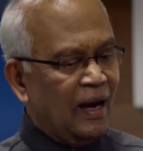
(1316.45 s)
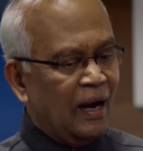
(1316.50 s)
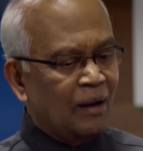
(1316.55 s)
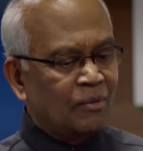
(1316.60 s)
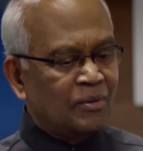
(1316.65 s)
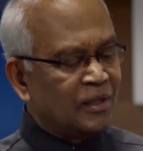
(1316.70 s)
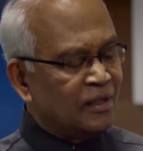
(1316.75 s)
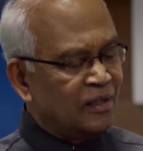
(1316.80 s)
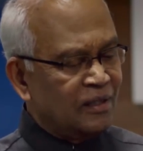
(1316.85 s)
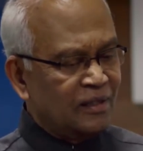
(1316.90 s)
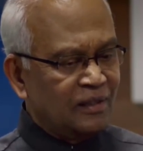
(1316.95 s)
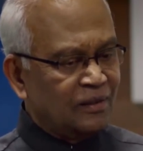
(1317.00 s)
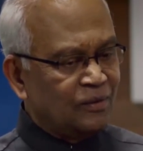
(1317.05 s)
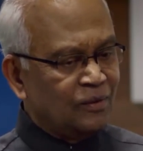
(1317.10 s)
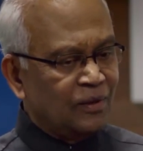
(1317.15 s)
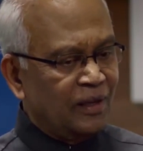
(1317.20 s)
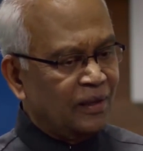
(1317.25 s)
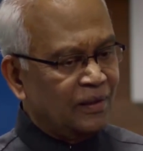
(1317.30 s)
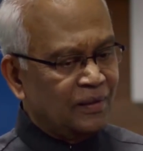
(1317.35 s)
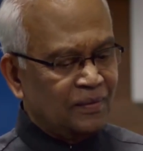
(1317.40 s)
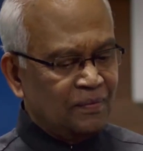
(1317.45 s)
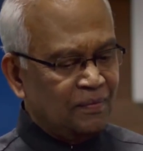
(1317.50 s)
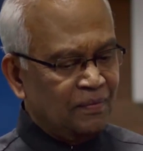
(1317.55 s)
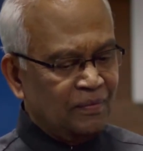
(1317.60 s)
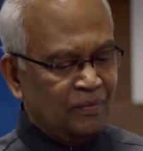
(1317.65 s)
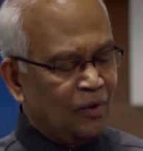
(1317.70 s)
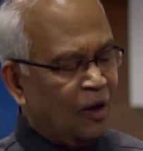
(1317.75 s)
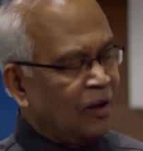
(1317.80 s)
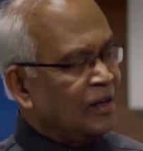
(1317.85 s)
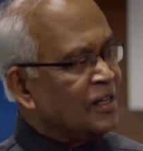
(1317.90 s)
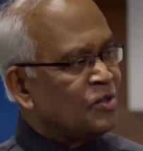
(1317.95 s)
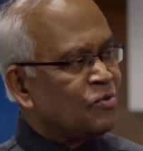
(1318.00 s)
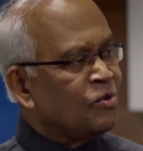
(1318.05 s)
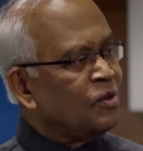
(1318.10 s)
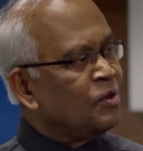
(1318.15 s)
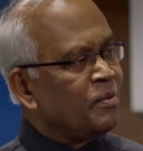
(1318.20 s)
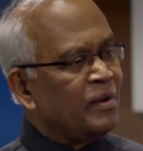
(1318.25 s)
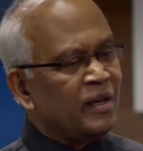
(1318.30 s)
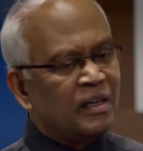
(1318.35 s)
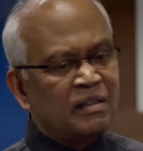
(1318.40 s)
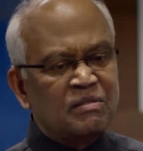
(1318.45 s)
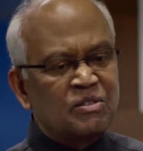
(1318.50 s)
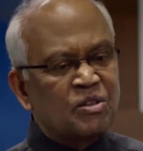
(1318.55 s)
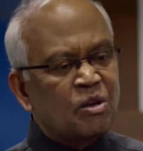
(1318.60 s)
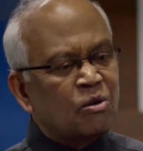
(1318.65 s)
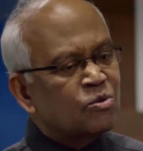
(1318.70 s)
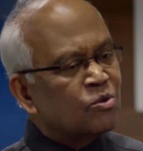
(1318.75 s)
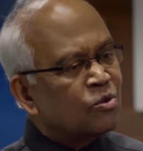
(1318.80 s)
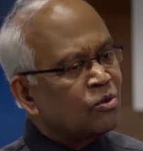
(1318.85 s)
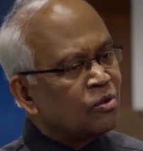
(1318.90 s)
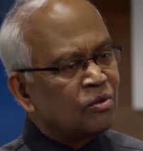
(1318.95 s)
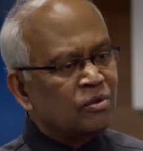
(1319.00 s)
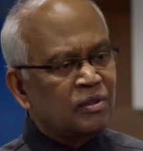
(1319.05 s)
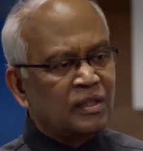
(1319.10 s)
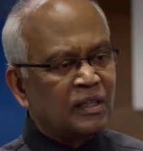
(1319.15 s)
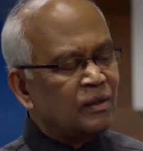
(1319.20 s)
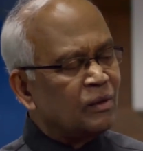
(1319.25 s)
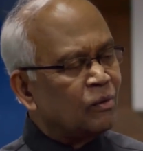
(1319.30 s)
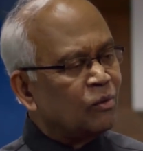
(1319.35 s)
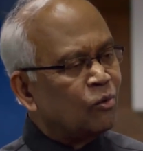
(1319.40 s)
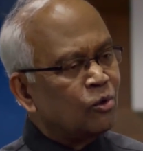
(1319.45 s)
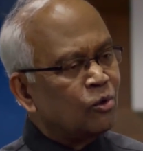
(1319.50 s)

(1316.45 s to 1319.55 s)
our knowledge would be in Sanskrit, in